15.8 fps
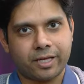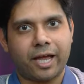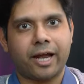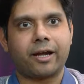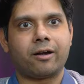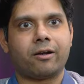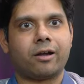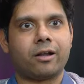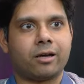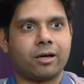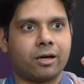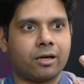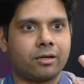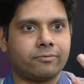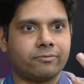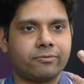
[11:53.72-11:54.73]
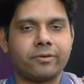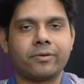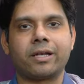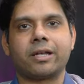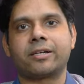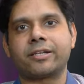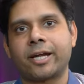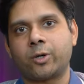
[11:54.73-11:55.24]
And uh, we
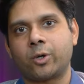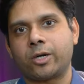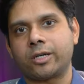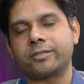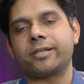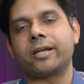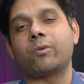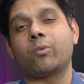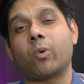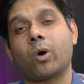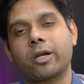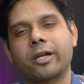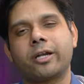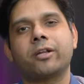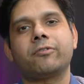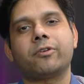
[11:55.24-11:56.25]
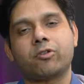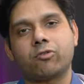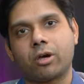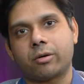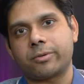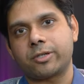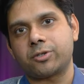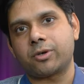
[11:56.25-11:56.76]
will try to understand what kind of
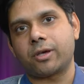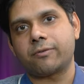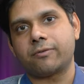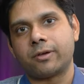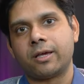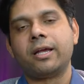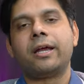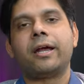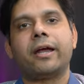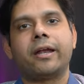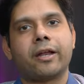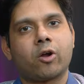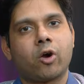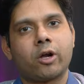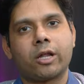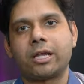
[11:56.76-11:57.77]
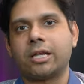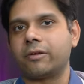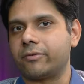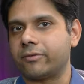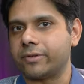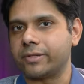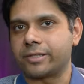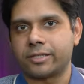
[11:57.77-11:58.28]
requirements you have, and accordingly
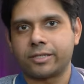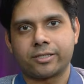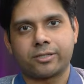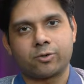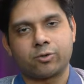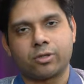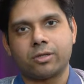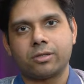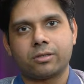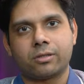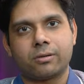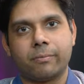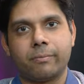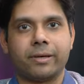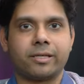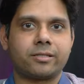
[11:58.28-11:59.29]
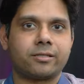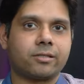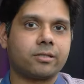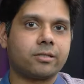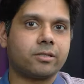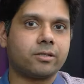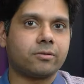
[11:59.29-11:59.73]
we will suggest you the best